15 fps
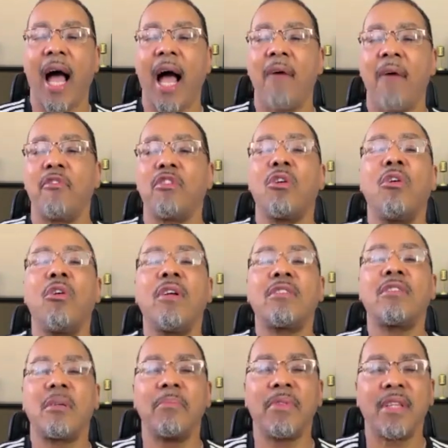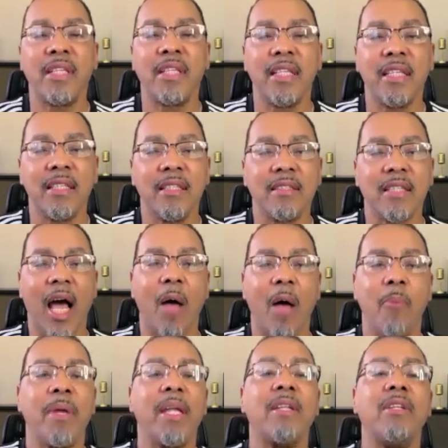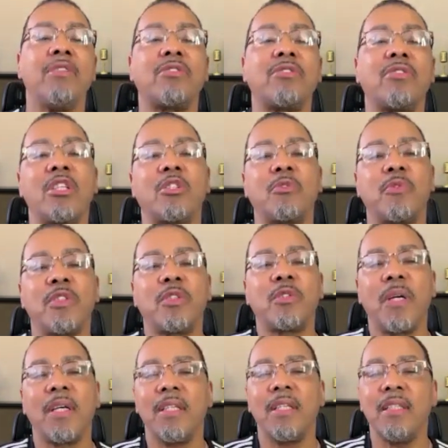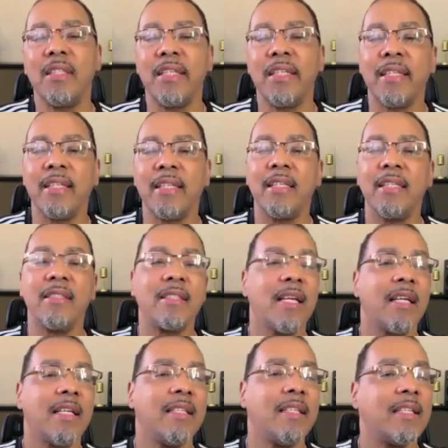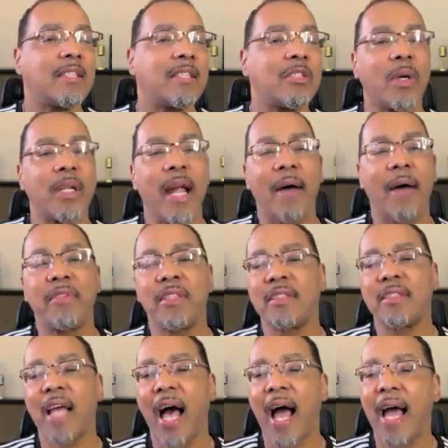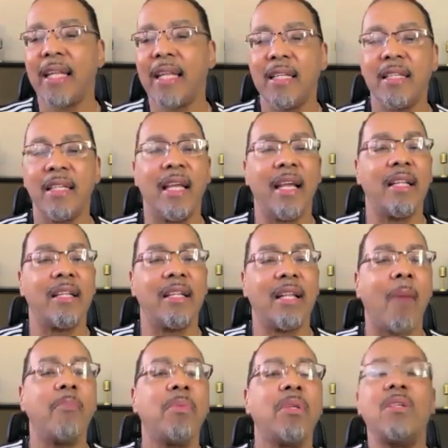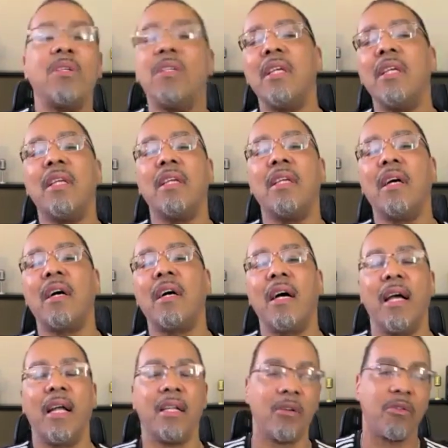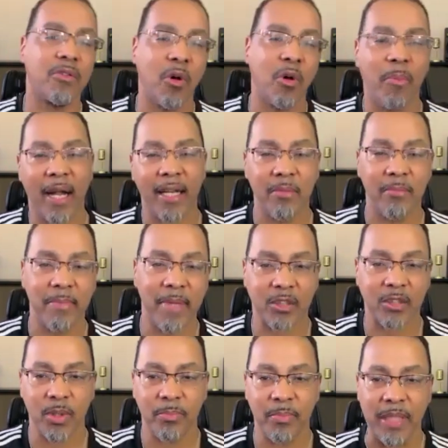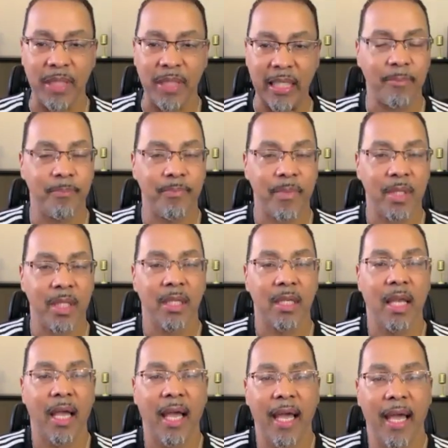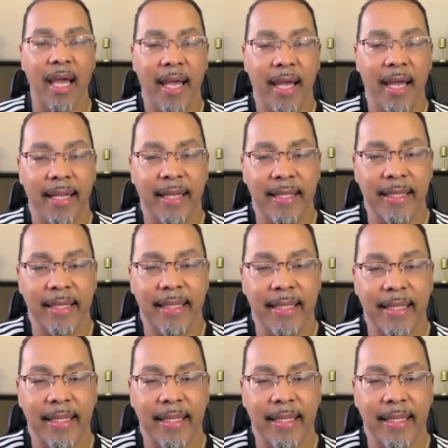I've learned some things. I've been in church for 20 years. This is what I've decided, and I'm good here, and don't nobody mess with me. And